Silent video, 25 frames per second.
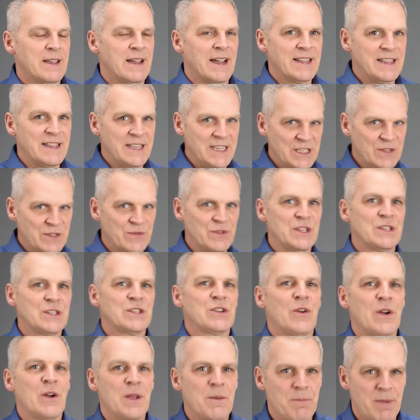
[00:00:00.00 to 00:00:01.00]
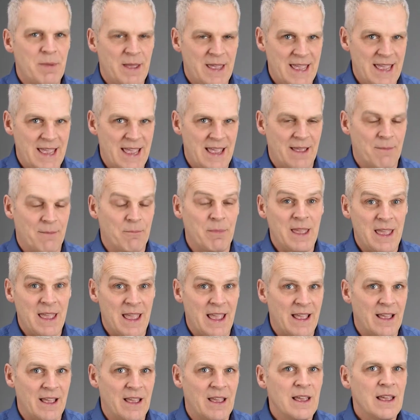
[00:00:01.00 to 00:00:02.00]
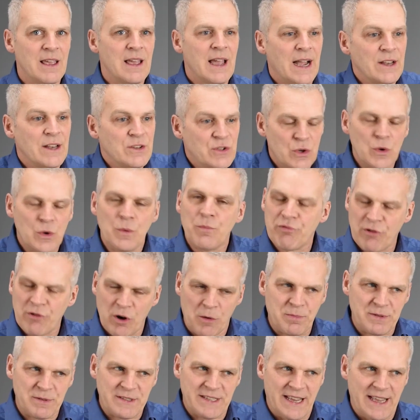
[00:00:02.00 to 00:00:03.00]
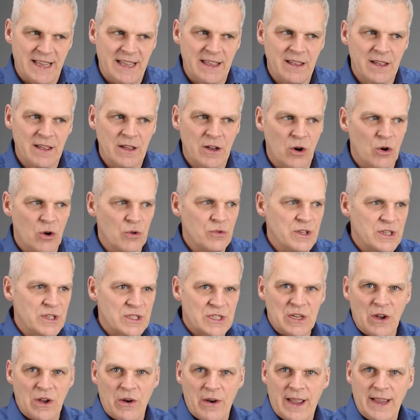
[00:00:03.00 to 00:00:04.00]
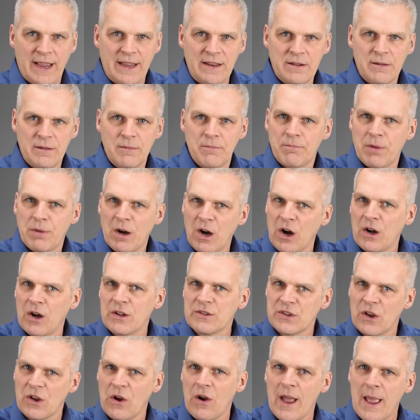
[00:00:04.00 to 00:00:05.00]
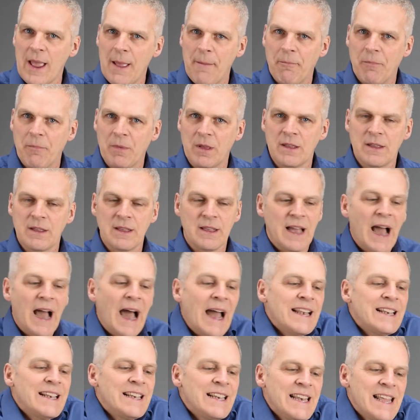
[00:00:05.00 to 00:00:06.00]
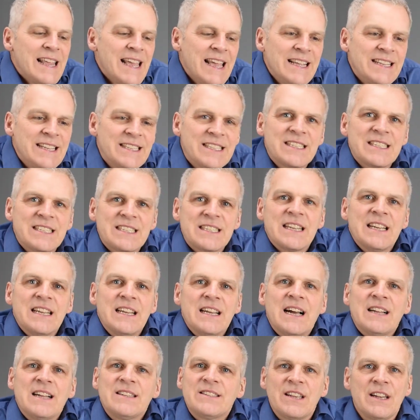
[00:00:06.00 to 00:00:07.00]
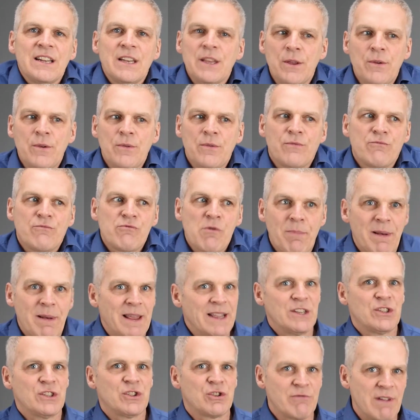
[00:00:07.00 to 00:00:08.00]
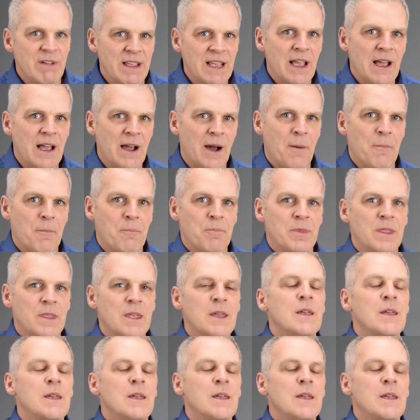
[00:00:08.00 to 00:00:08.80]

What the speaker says: at least for the time being, and do property on the side part-time, at least until you've replaced your income.